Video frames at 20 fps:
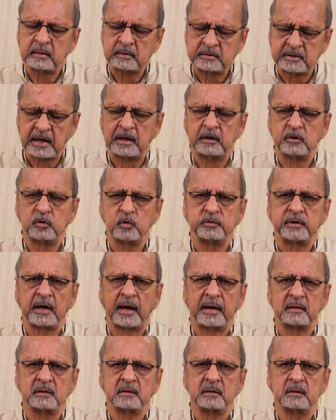tell you
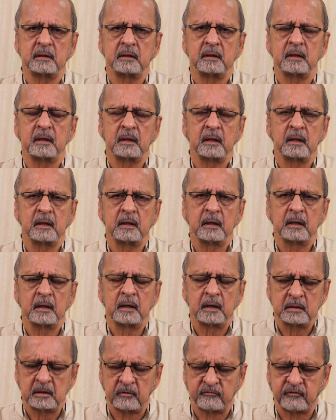that
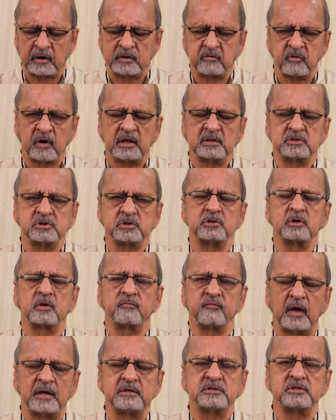the Federation
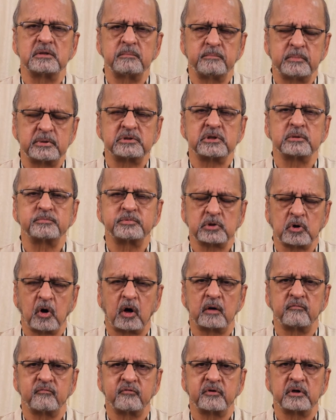of Asian Bishops
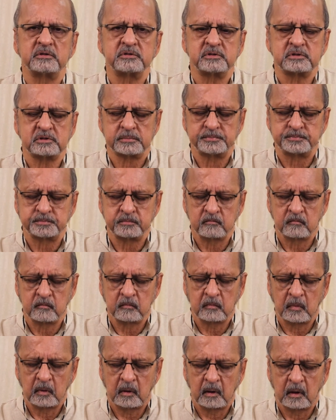Conference
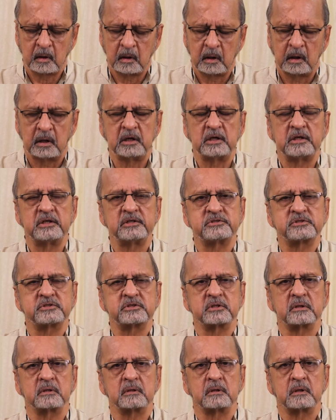is
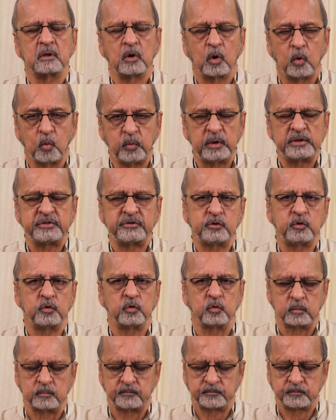with
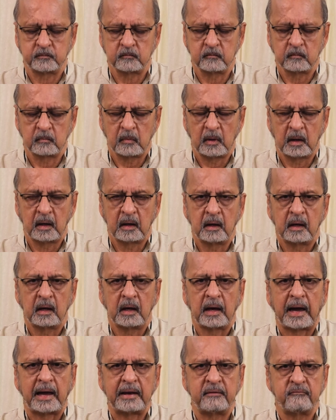you,
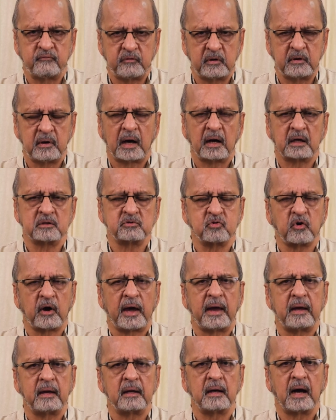and we are
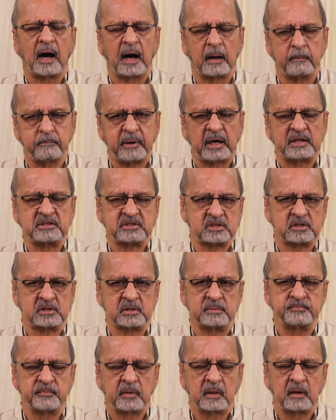trying our best
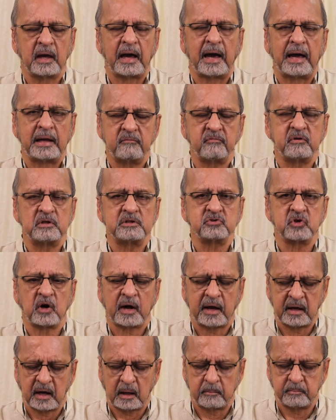and will
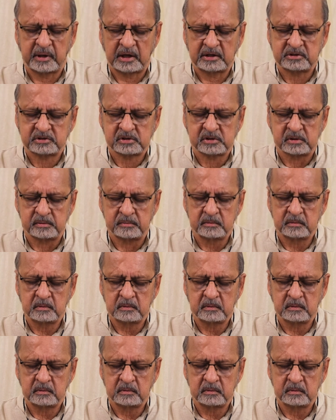try our best